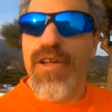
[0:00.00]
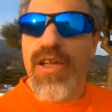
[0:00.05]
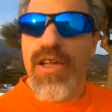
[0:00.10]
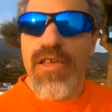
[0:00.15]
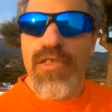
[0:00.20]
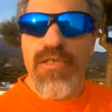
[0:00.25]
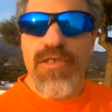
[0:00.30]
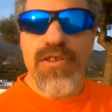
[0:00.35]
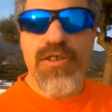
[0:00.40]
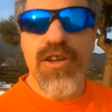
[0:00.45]

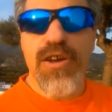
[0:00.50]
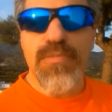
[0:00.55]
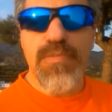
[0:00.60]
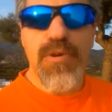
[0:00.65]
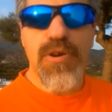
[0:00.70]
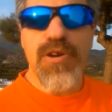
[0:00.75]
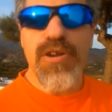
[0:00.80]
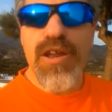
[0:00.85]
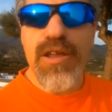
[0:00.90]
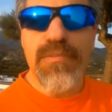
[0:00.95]
The top
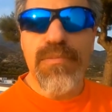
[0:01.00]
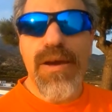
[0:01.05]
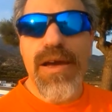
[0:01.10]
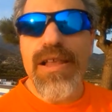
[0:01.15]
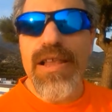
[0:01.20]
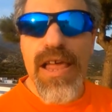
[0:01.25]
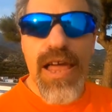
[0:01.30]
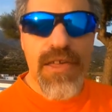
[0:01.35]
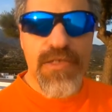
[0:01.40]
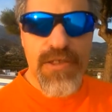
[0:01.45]
earning male
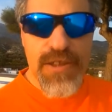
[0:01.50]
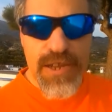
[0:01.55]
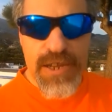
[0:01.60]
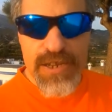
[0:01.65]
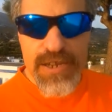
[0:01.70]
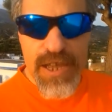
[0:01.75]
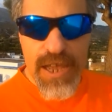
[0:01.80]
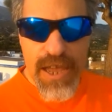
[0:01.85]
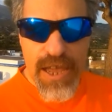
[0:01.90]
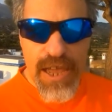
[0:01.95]
athlete
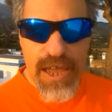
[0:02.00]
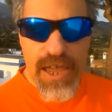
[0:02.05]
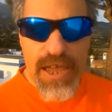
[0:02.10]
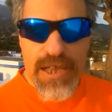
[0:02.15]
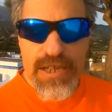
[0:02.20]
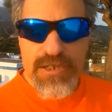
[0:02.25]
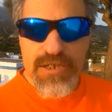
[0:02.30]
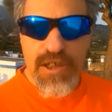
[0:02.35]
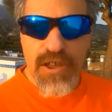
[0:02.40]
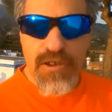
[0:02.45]
is
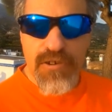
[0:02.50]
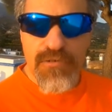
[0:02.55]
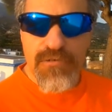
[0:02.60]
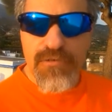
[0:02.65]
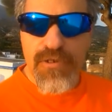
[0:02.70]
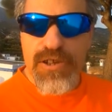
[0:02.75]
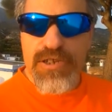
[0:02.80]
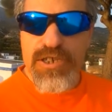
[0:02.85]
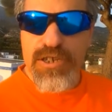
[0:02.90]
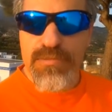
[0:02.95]

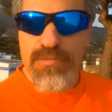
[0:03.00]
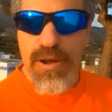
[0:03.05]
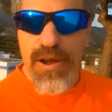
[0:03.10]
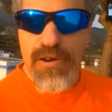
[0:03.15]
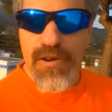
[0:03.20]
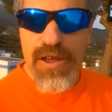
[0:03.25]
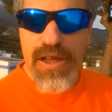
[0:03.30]
Richard Murray,